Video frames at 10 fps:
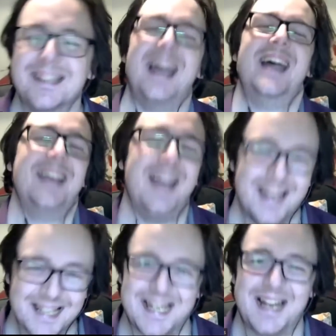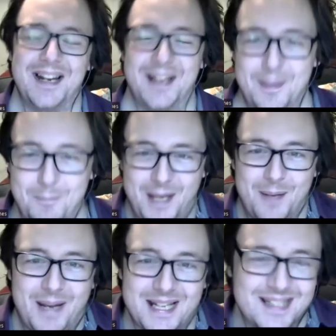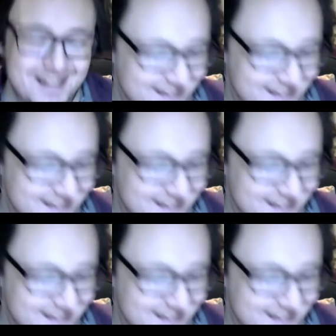Yeah, yeah, exactly. Like pitter patter.